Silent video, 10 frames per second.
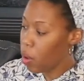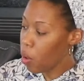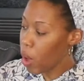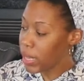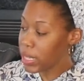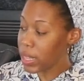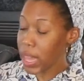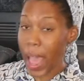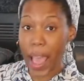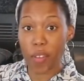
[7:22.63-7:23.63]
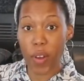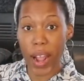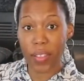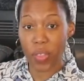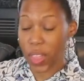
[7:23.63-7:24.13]
What's that
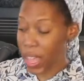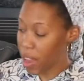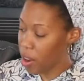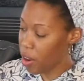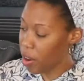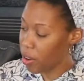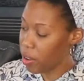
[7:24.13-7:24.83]
right there?